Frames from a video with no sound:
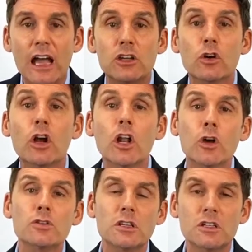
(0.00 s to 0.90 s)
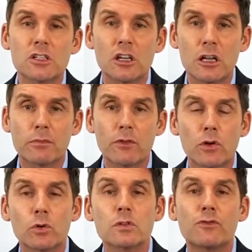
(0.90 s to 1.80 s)
and you're closing a certain number of
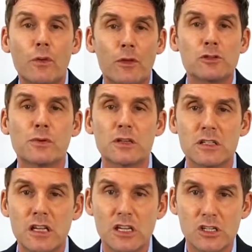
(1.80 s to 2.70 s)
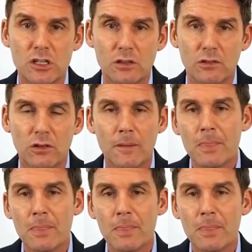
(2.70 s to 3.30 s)
calls from those presentations.